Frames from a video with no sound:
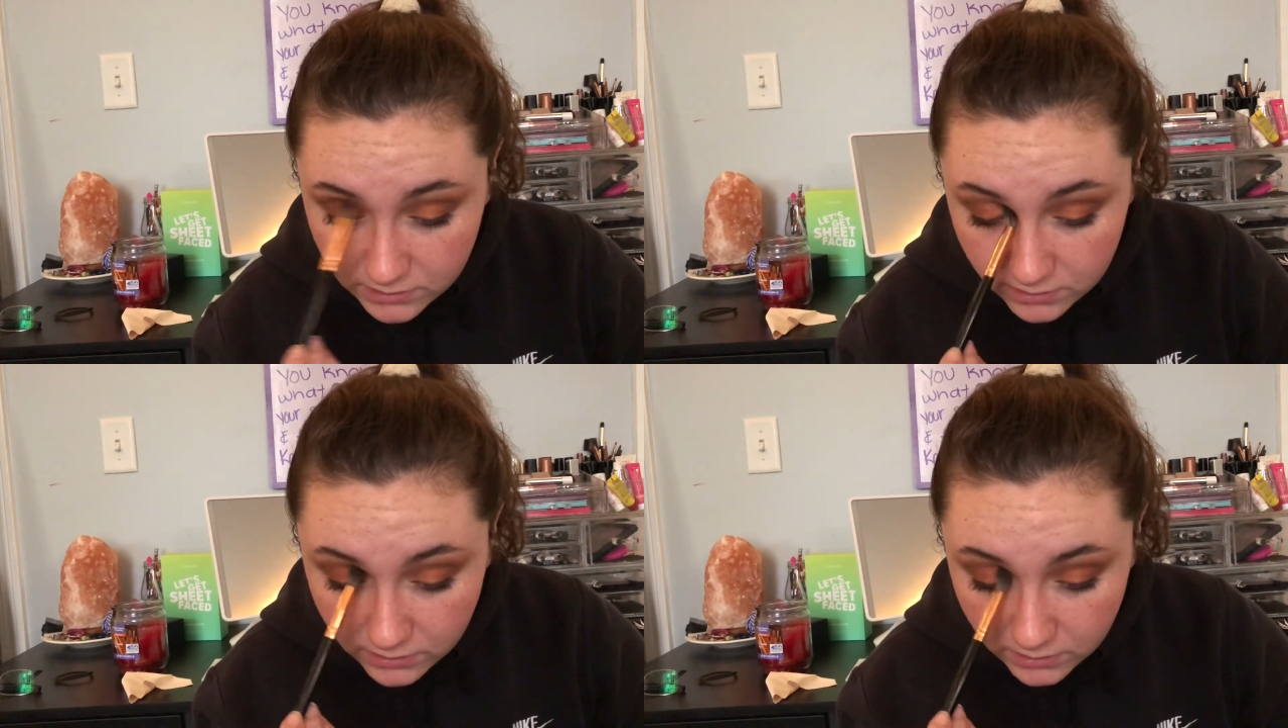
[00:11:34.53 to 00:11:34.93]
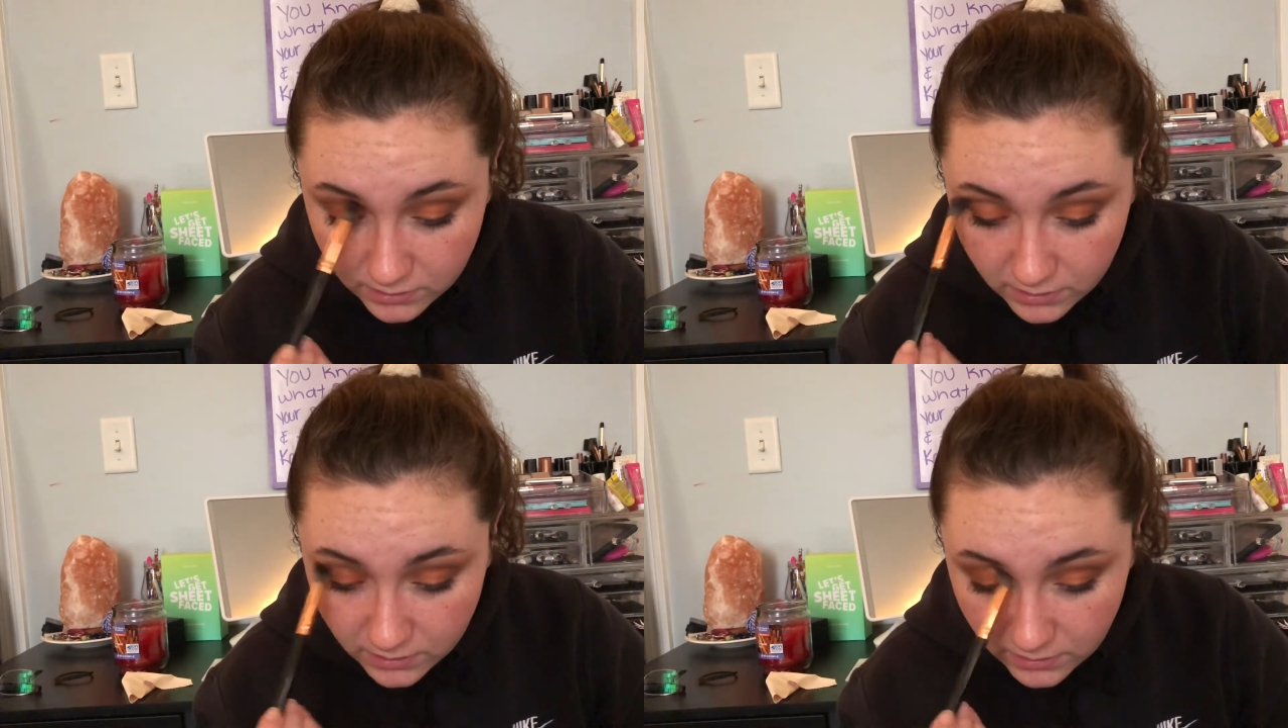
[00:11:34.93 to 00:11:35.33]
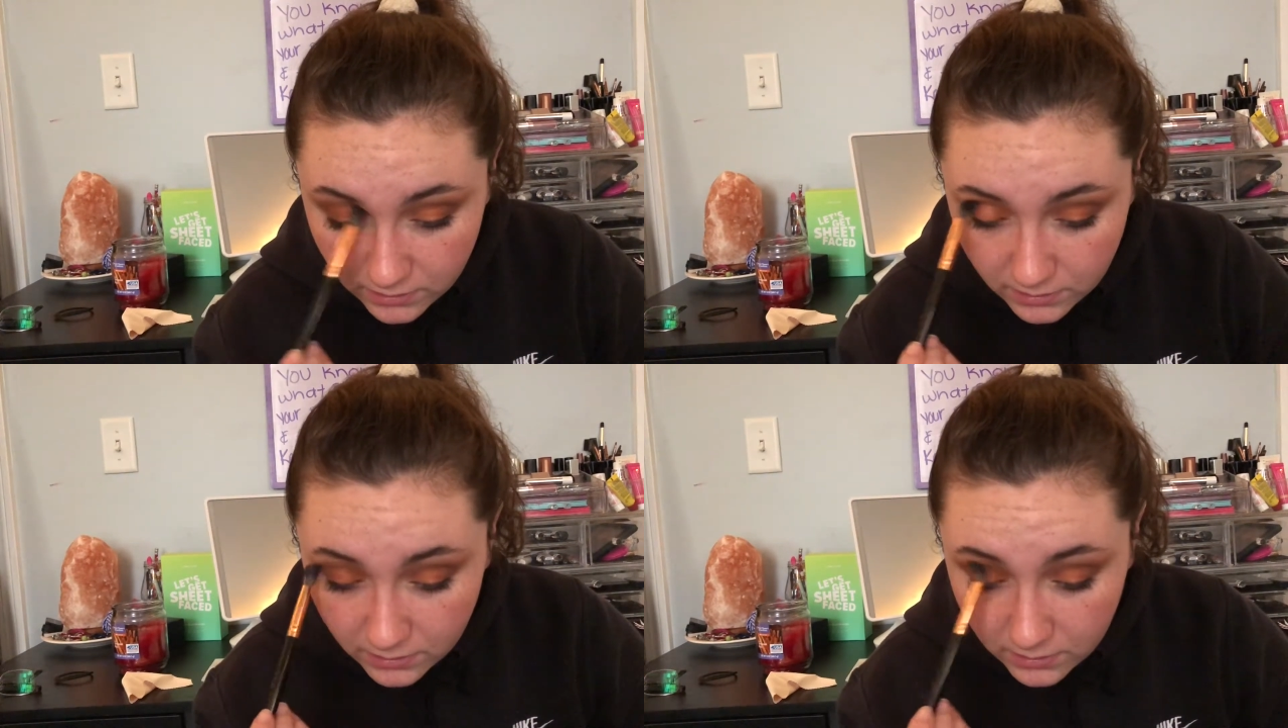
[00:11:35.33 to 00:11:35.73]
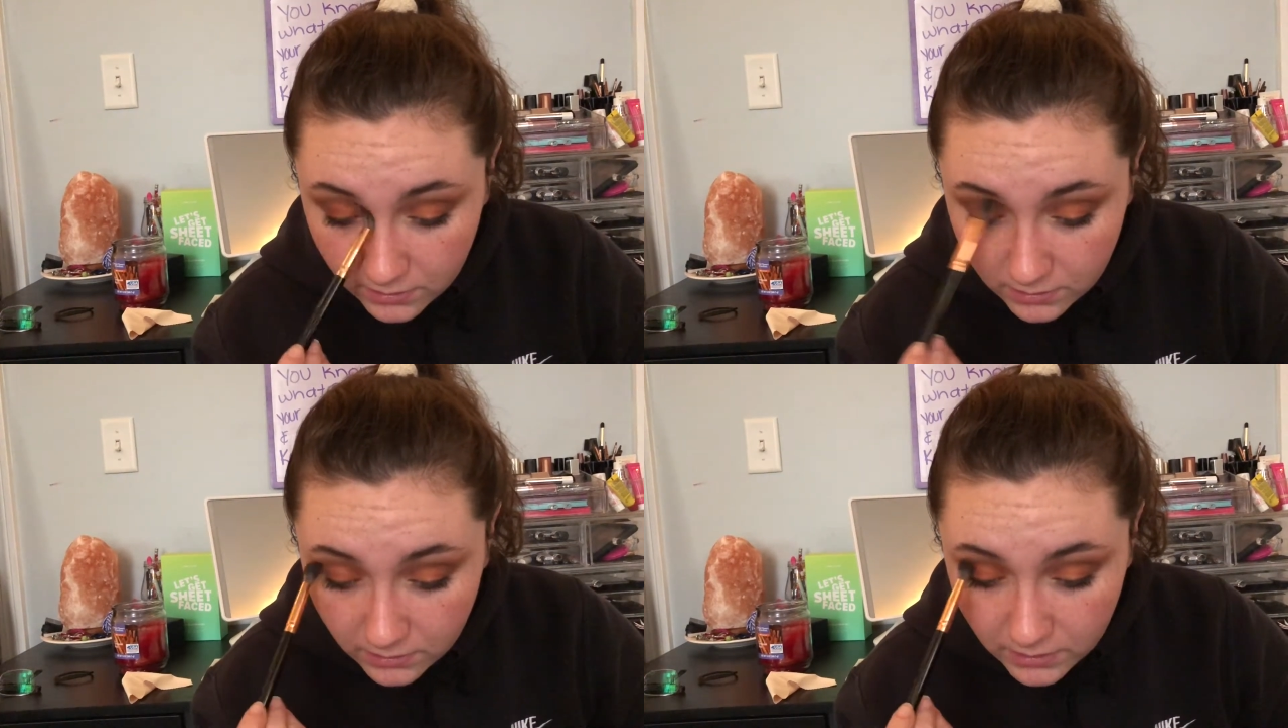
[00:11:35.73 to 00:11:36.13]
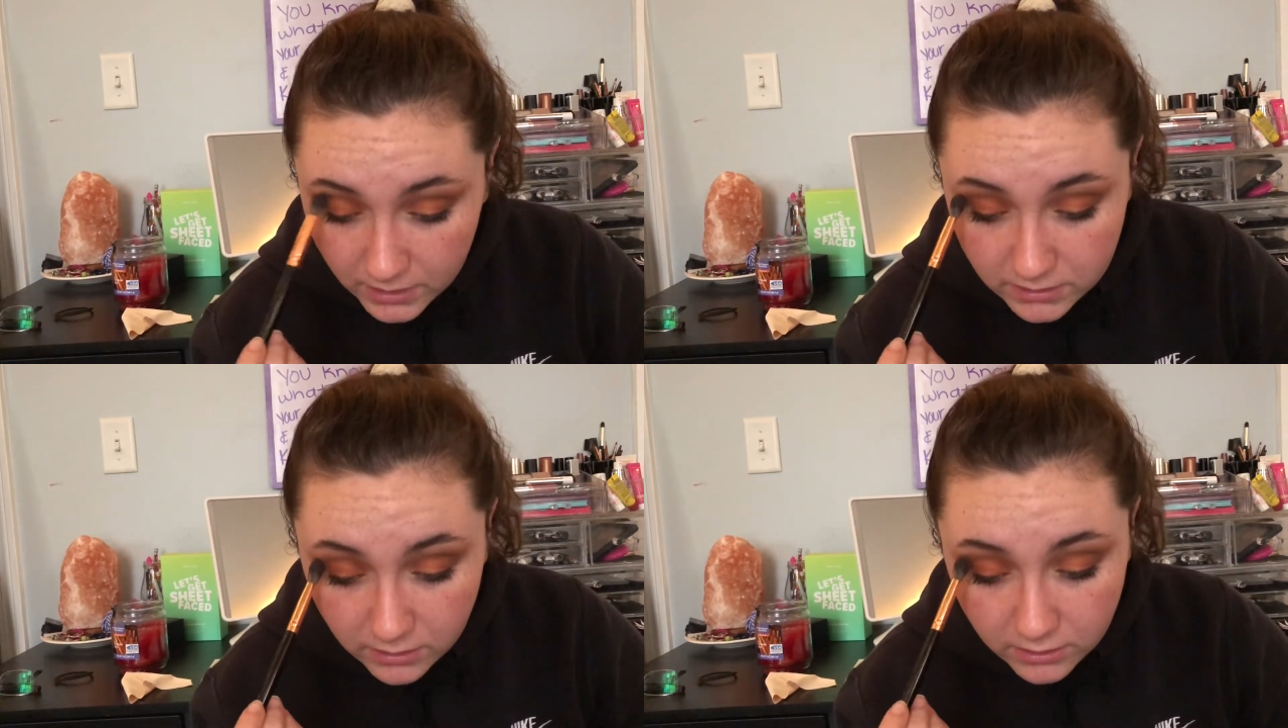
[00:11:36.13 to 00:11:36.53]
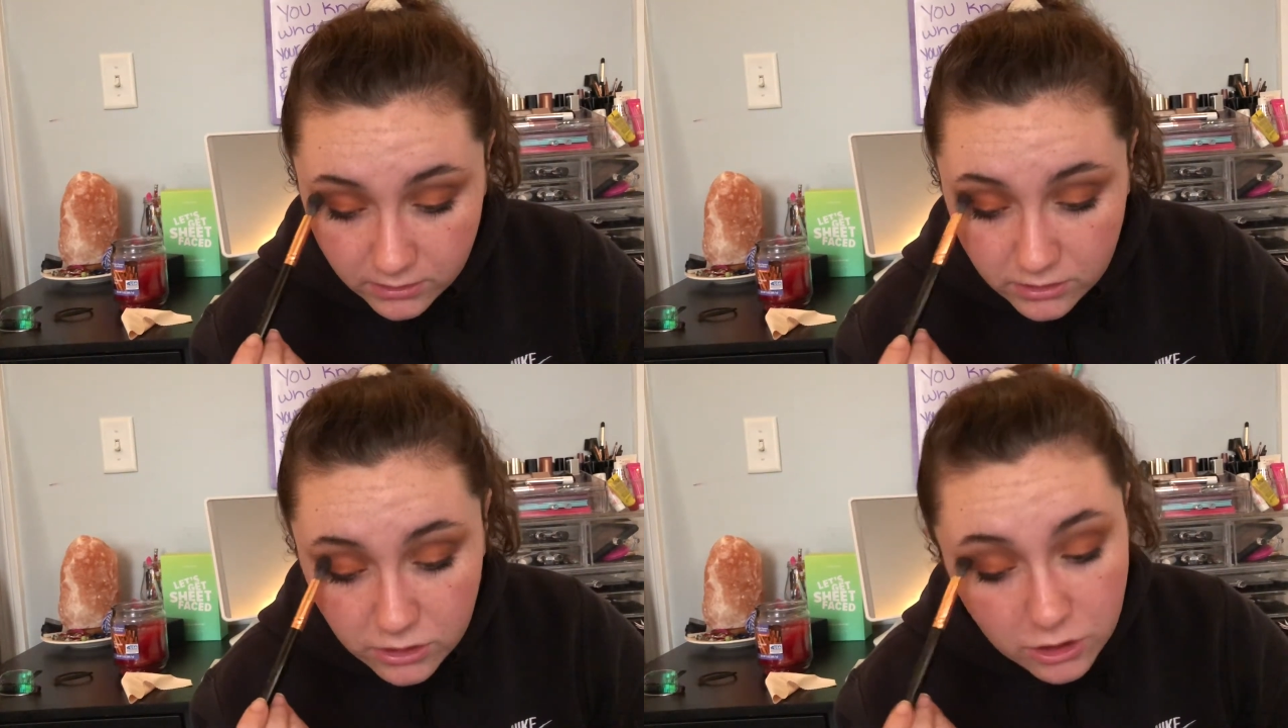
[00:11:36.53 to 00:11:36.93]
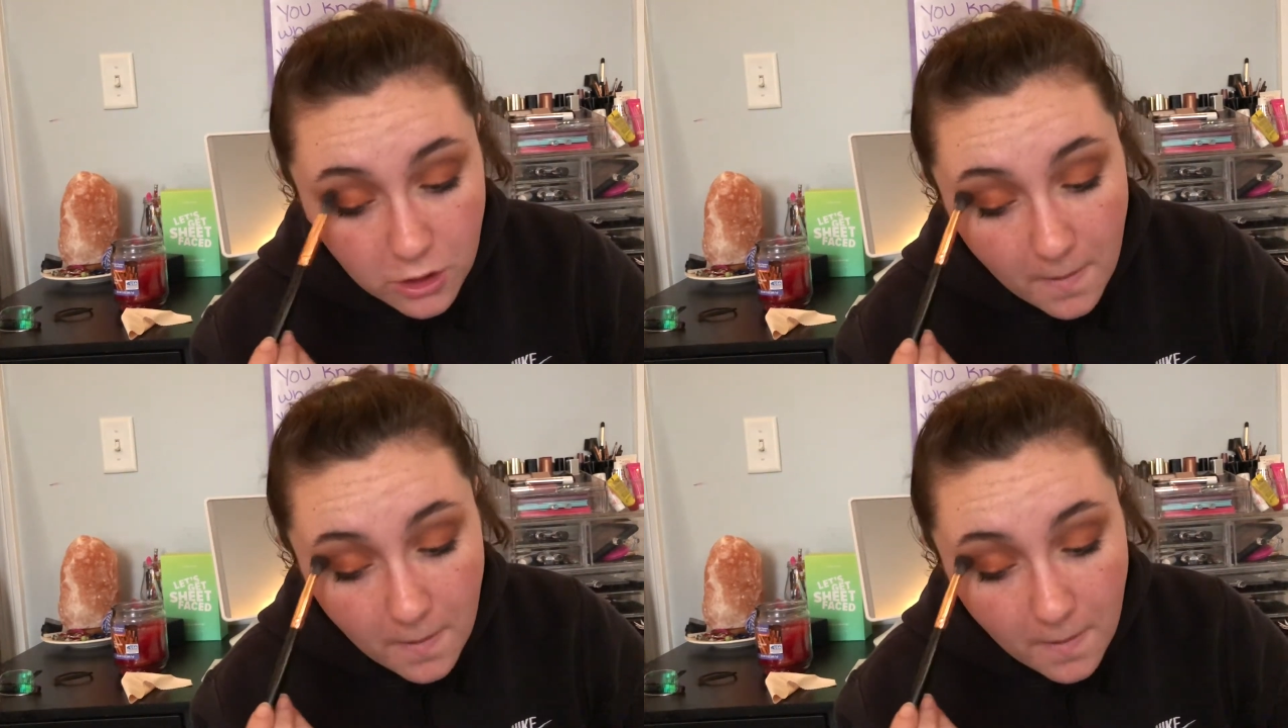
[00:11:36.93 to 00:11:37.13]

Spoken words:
look as harsh.